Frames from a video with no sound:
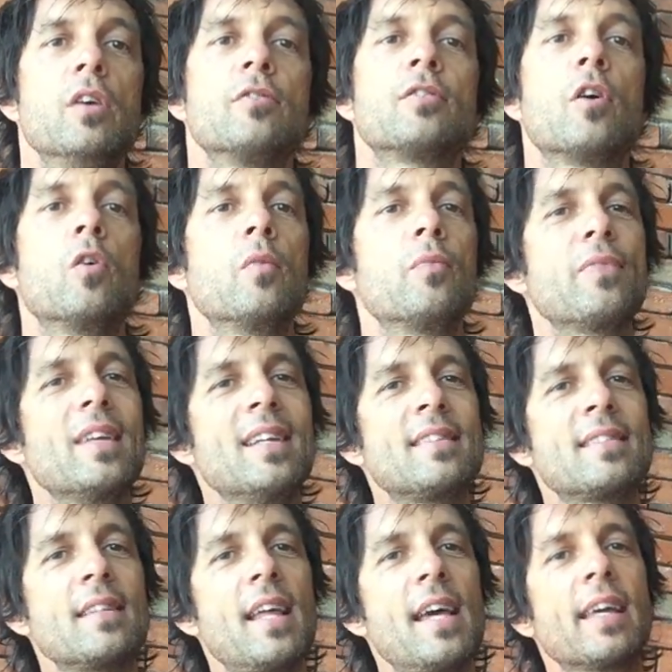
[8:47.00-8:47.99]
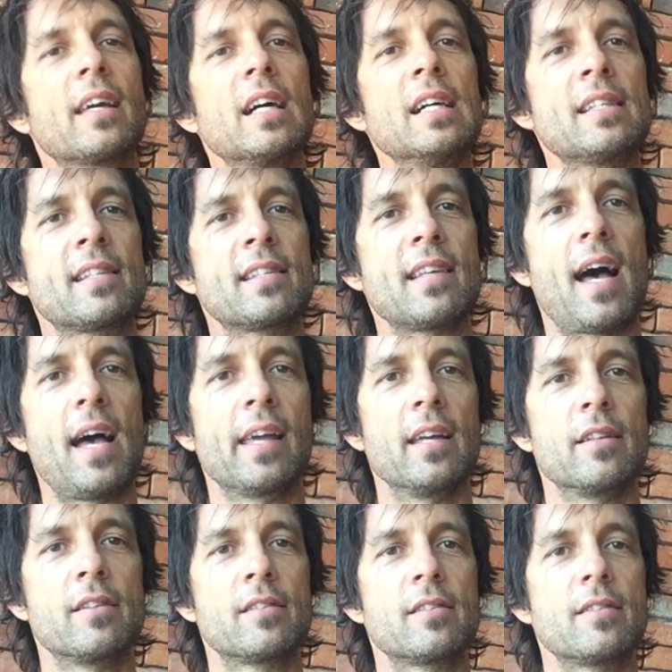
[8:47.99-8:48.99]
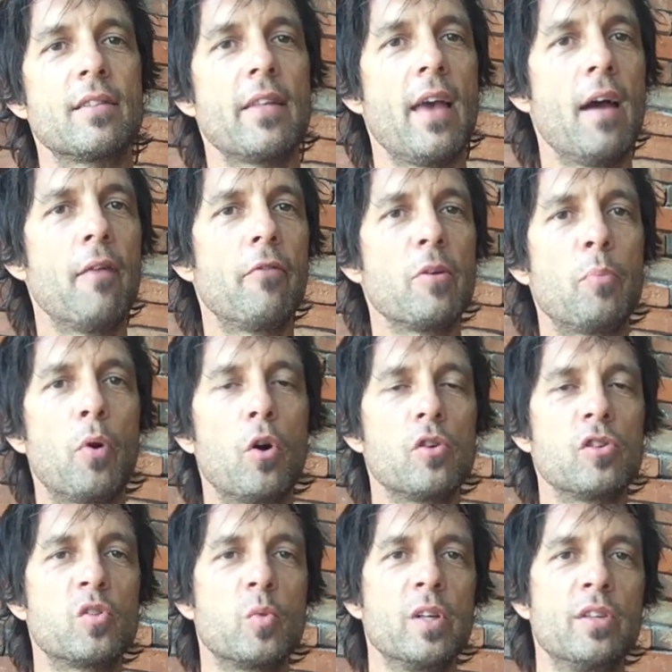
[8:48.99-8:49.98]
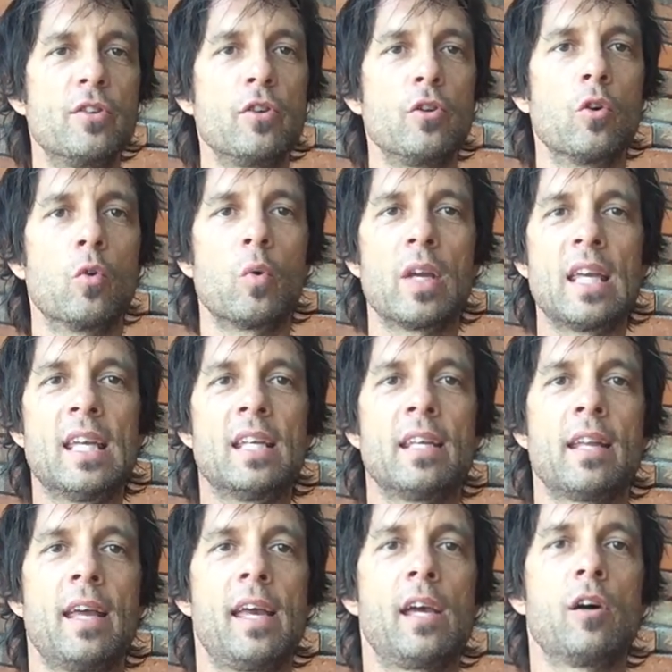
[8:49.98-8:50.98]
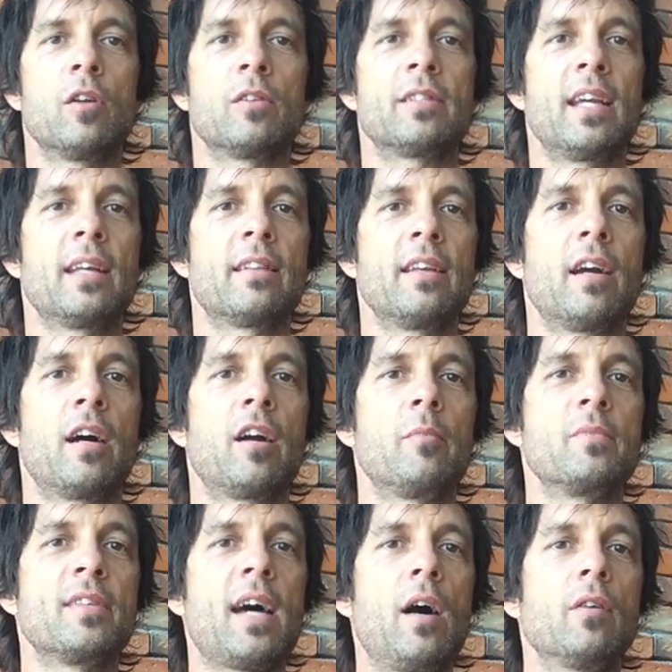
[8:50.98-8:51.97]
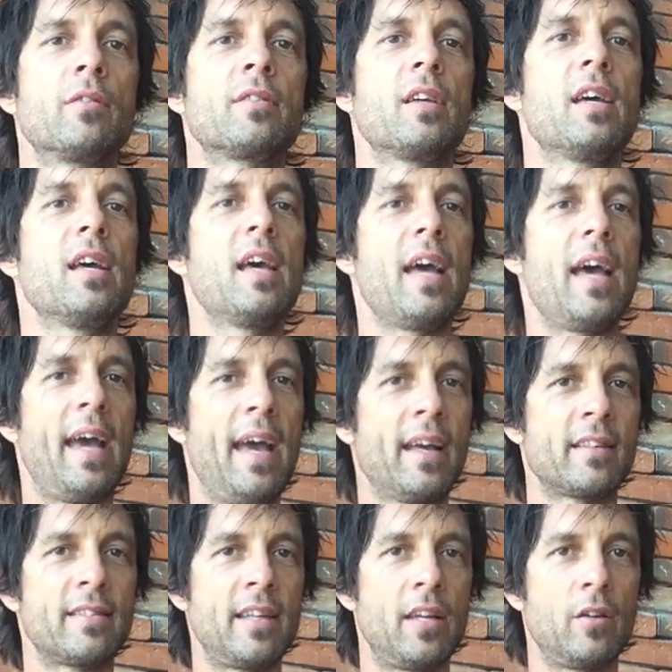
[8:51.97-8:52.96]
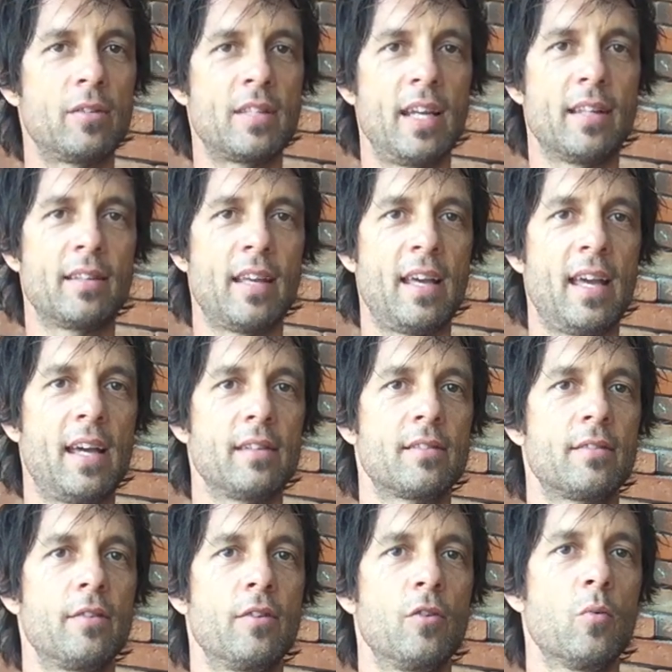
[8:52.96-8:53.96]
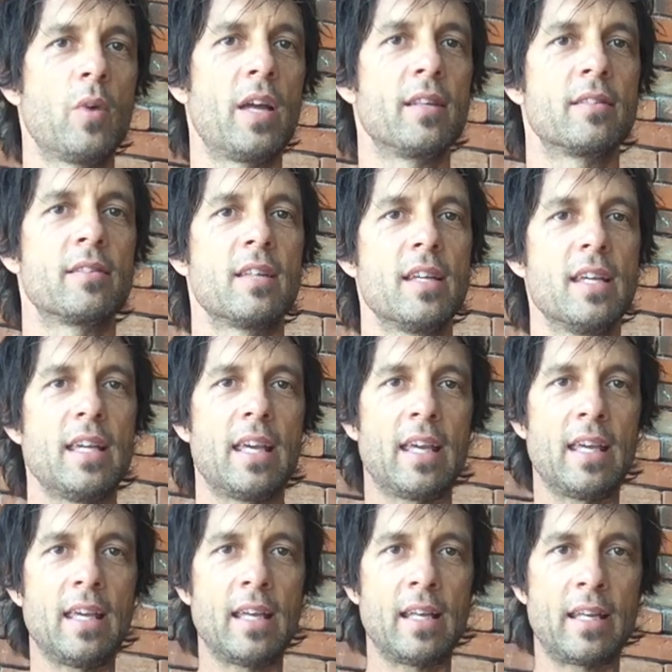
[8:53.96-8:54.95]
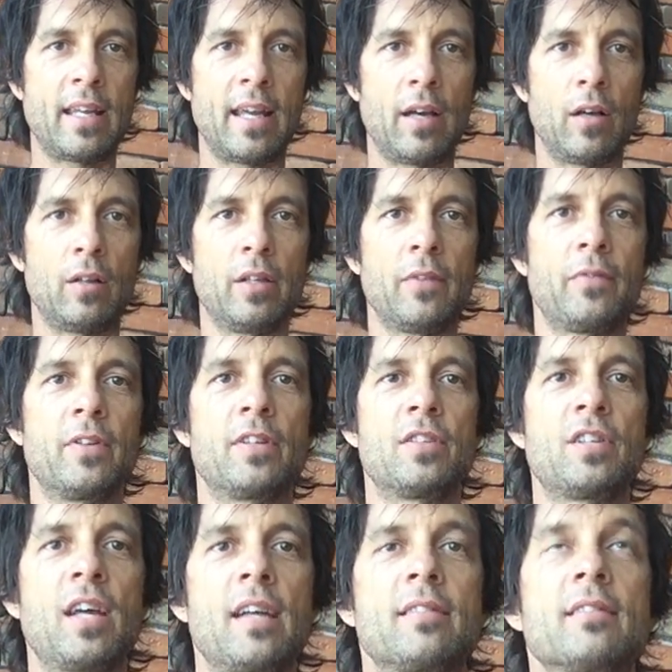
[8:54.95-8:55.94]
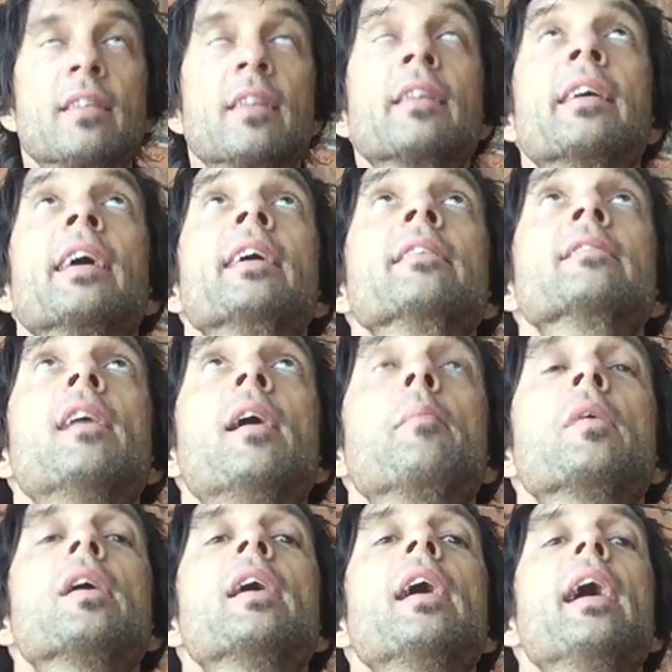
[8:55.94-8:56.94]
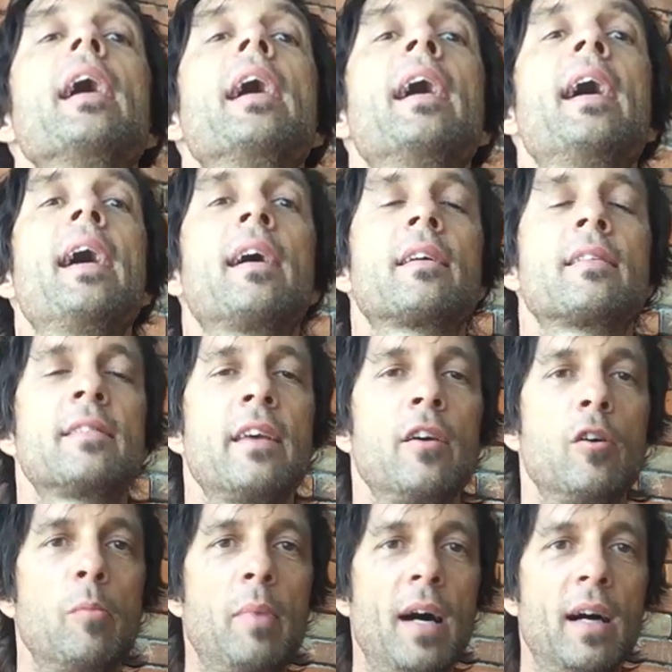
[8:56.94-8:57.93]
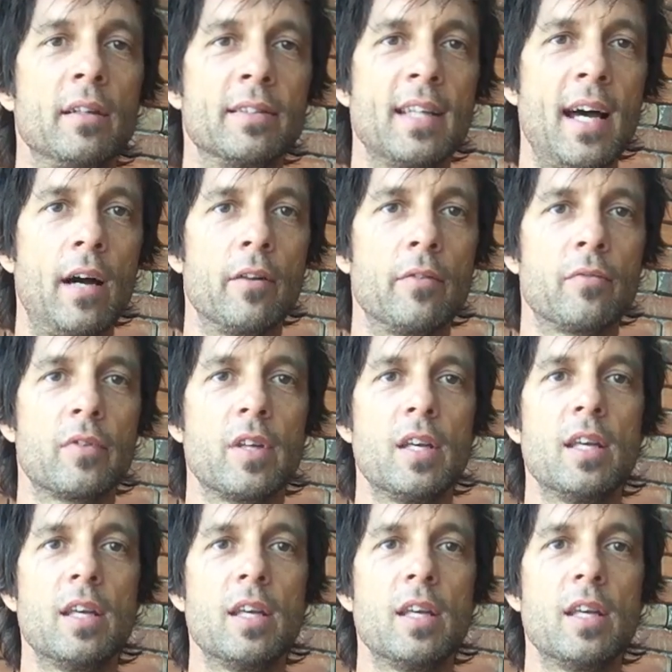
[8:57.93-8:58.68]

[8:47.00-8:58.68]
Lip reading: So it's like a science. Every pose we do, inhale, take the arms out. Exhale, take the hands to the waist. Inhale, lift the chest and gaze up. Exhale, bow down.